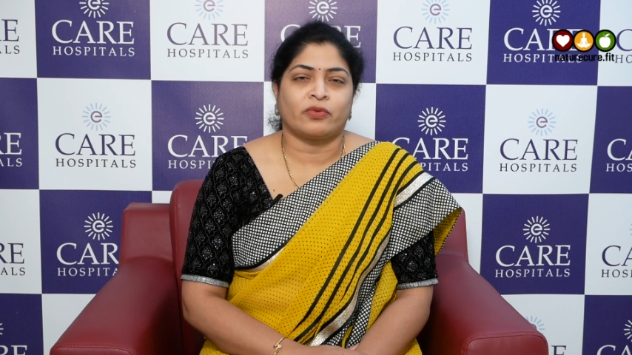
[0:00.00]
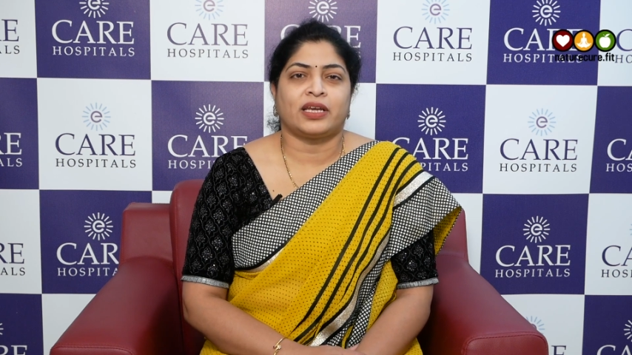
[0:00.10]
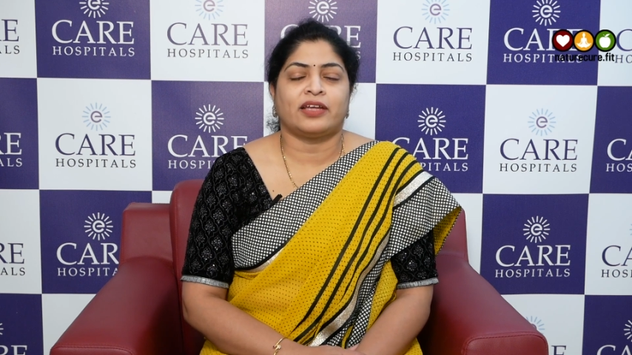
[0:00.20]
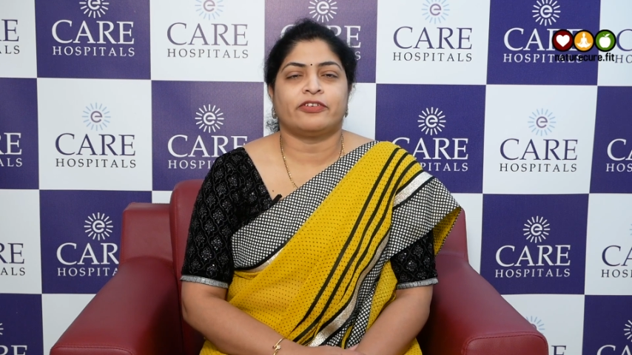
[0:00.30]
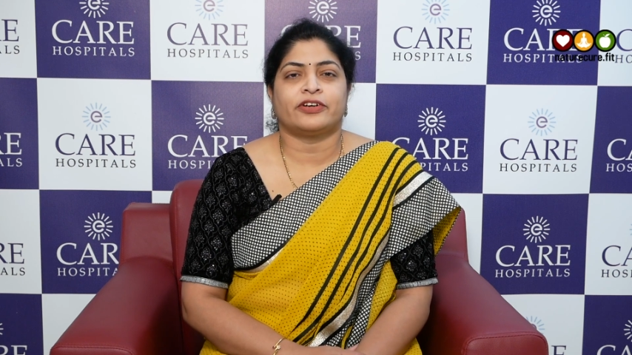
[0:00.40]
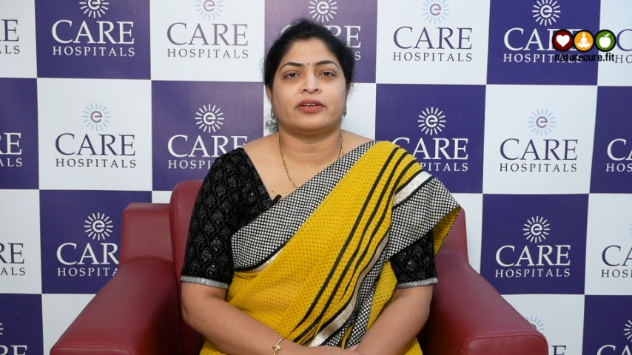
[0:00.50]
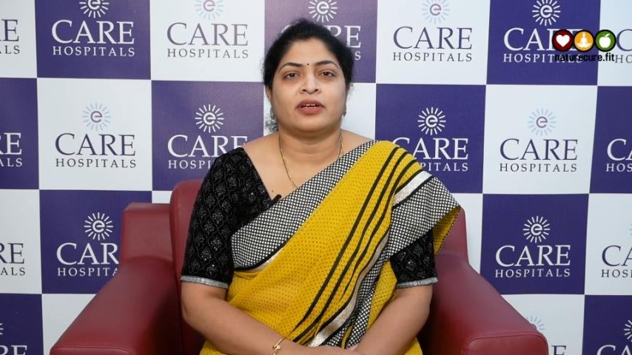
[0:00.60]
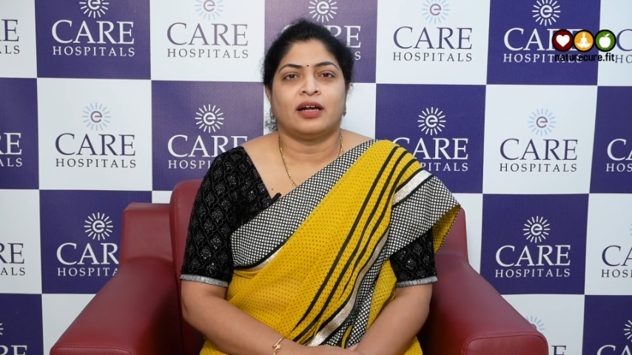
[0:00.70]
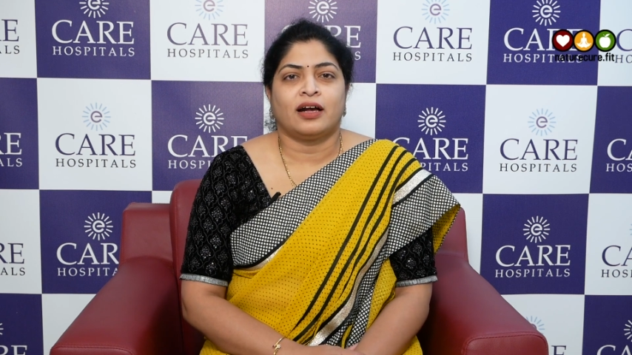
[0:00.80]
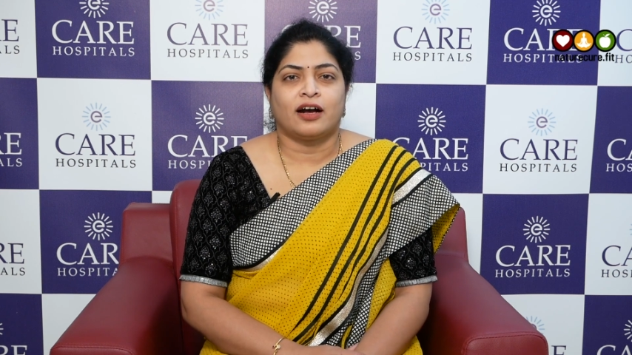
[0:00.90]
Whenever
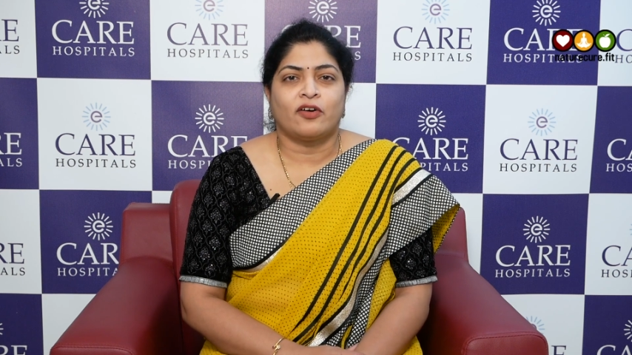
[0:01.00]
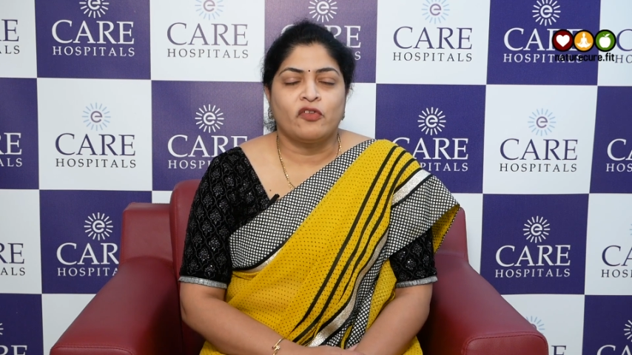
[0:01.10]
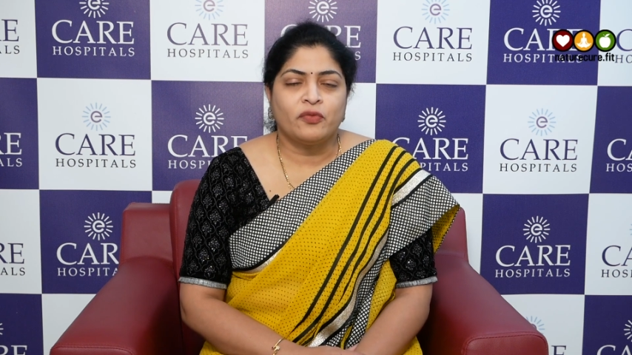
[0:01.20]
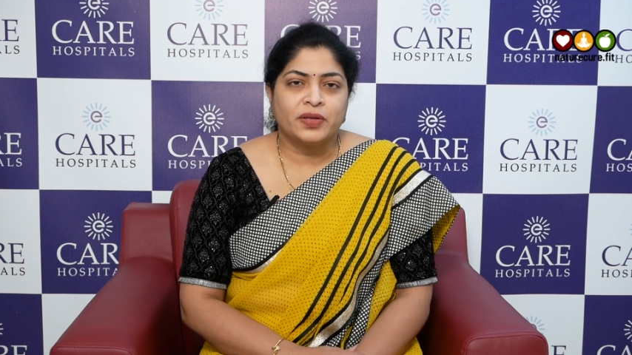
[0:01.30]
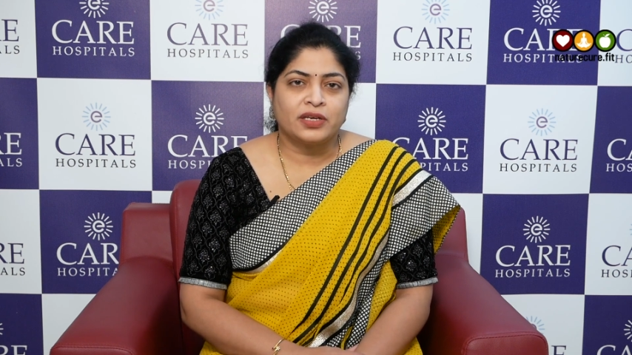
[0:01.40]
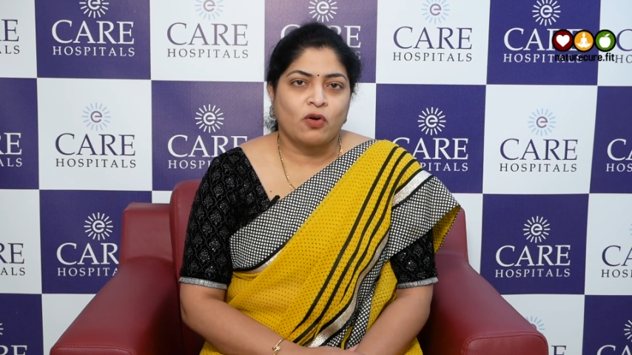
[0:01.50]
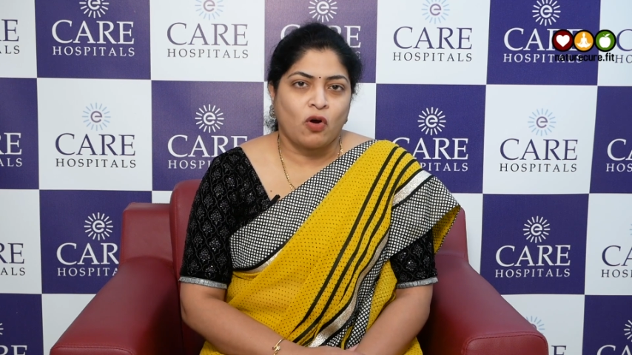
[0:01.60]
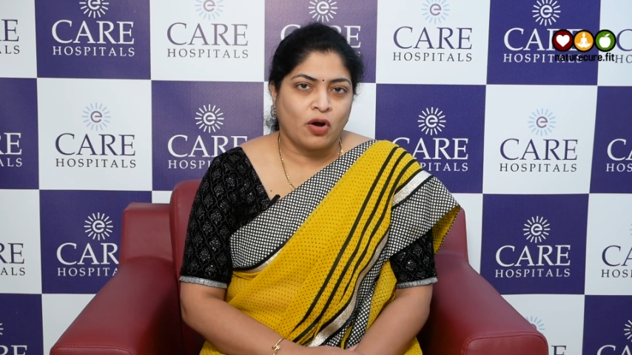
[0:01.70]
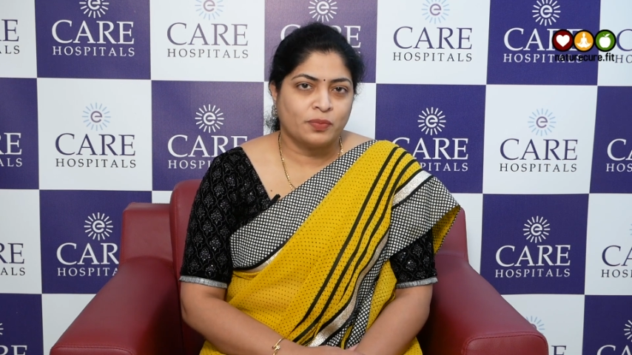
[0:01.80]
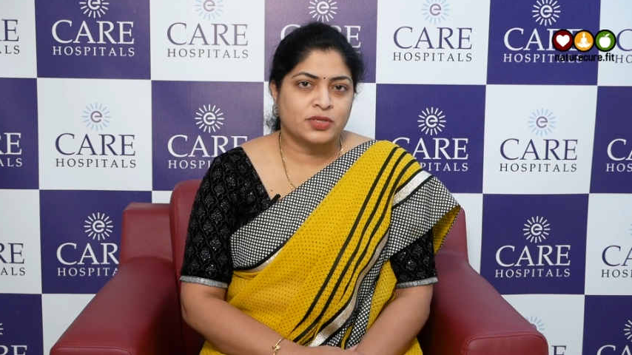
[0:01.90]
a woman
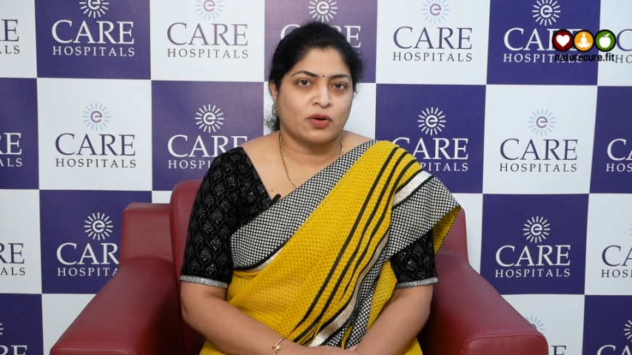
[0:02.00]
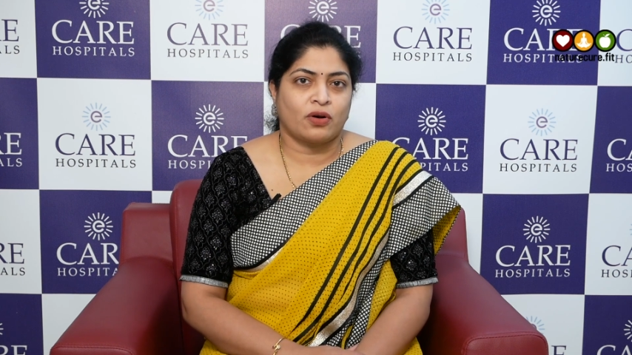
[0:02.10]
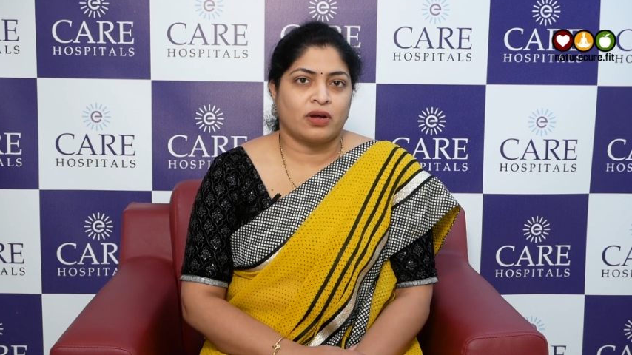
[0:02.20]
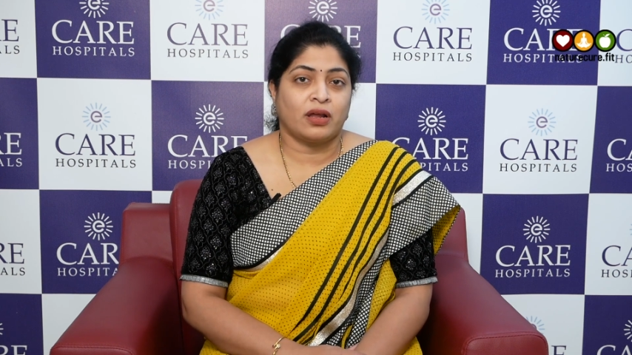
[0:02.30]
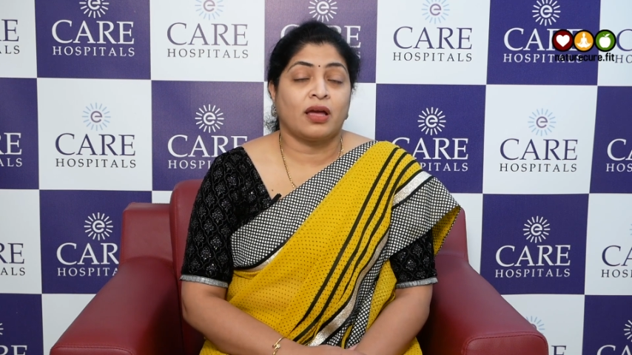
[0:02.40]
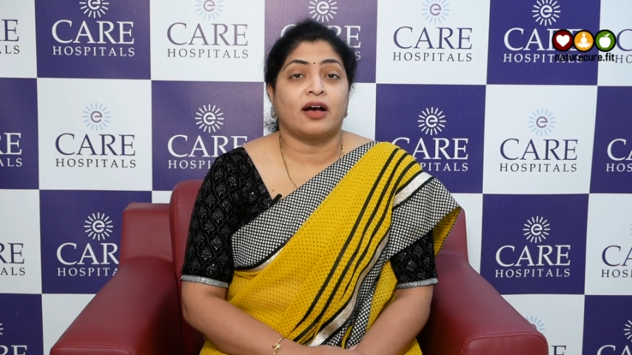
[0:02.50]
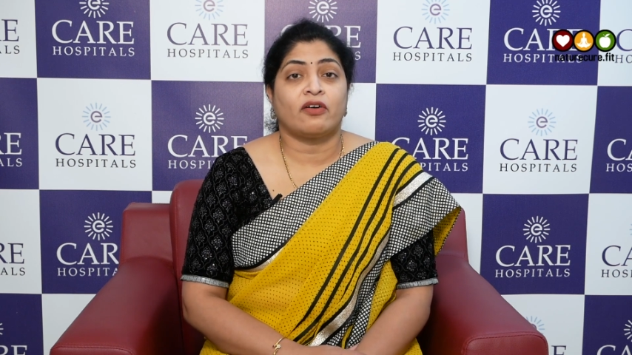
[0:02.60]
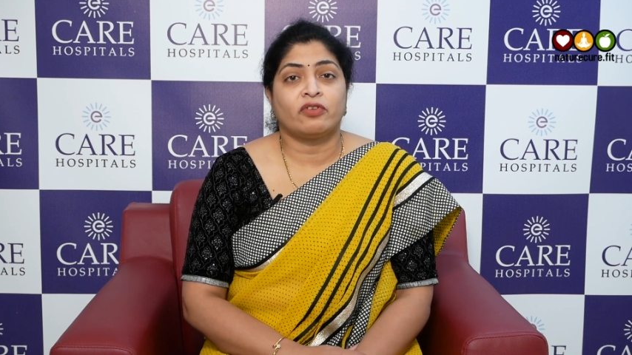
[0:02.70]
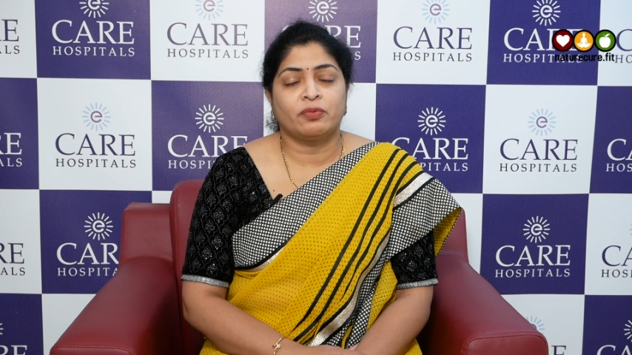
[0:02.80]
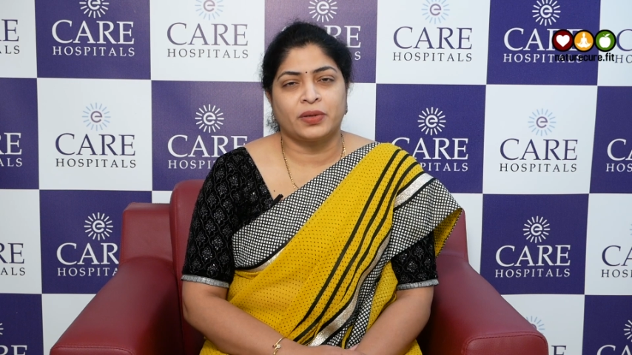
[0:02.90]
opts or a
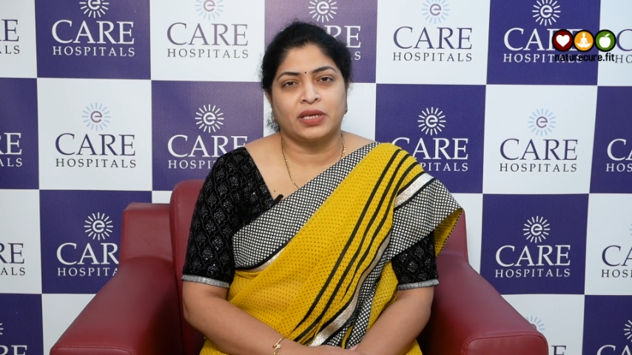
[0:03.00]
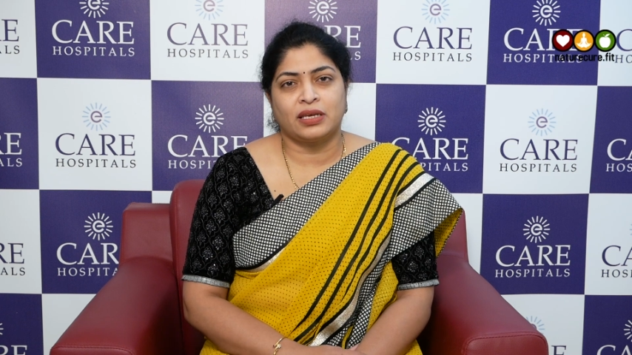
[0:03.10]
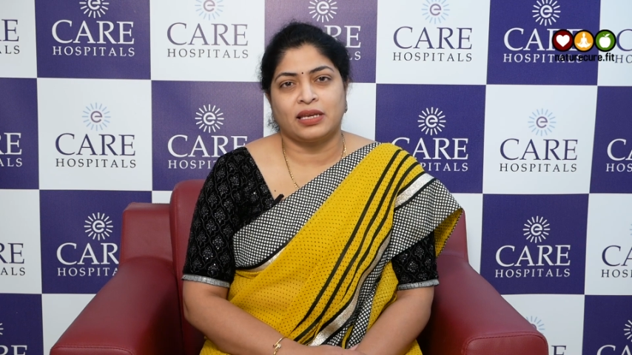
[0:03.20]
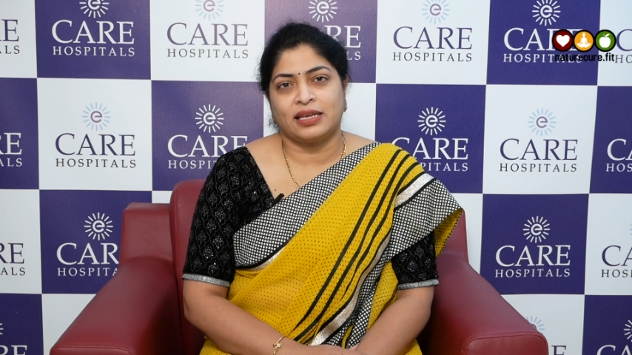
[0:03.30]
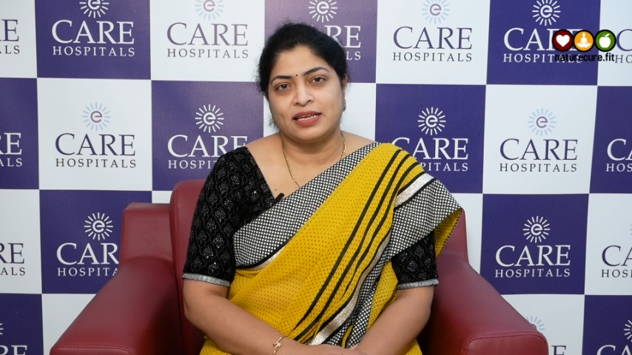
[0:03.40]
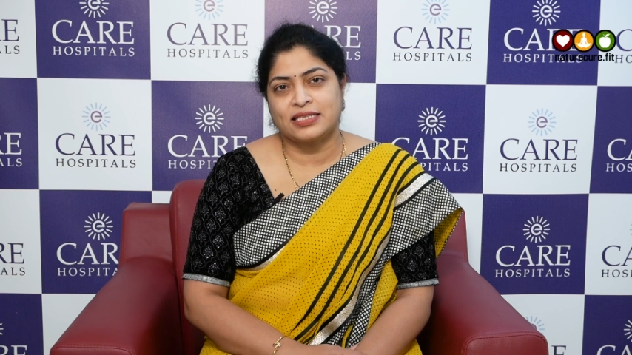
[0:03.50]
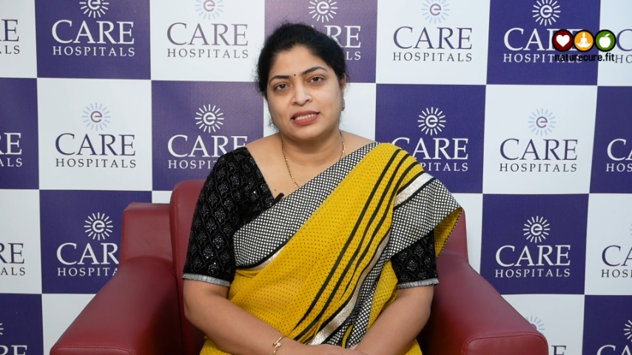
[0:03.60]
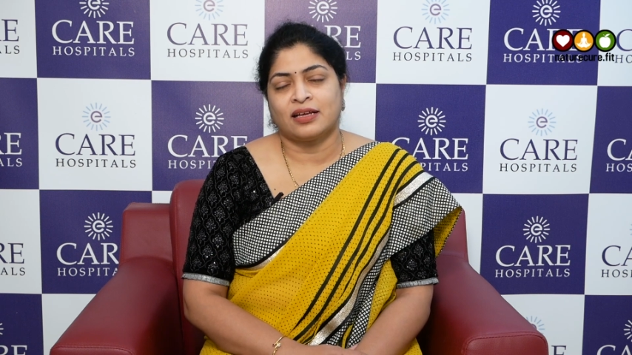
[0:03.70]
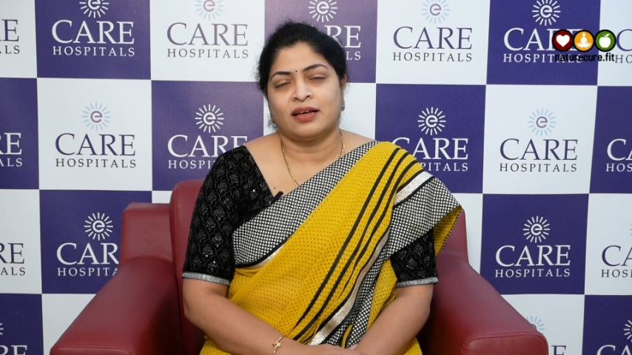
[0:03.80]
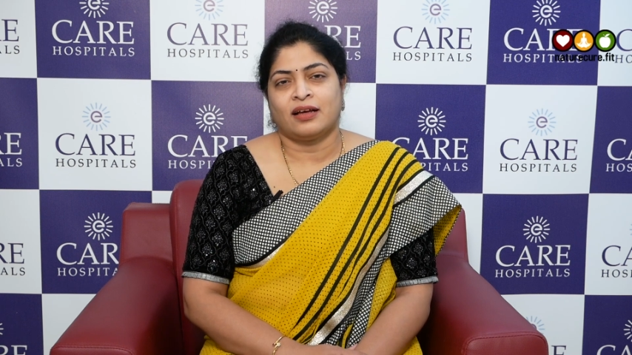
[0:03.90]
woman is